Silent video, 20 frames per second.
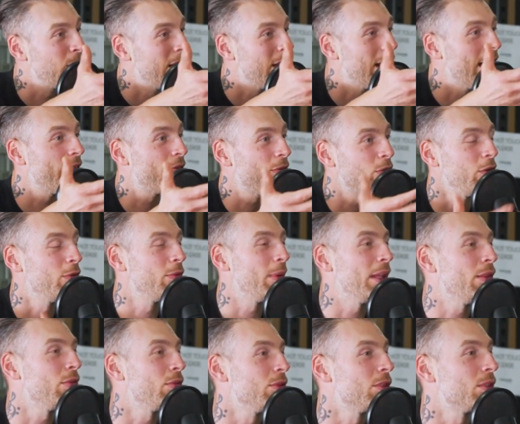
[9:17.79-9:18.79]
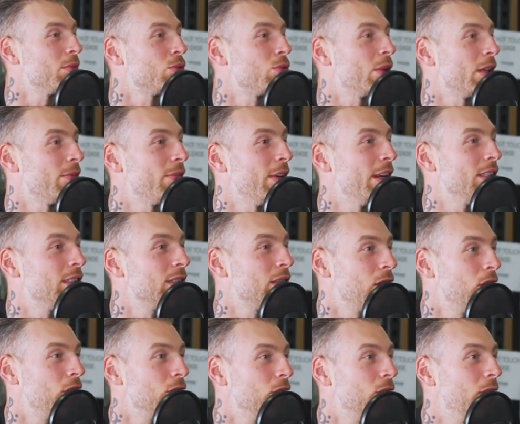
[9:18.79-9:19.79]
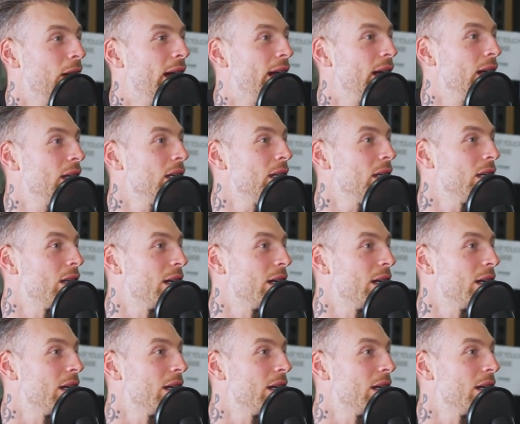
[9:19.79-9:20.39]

More. We've been through some strength phases along the way.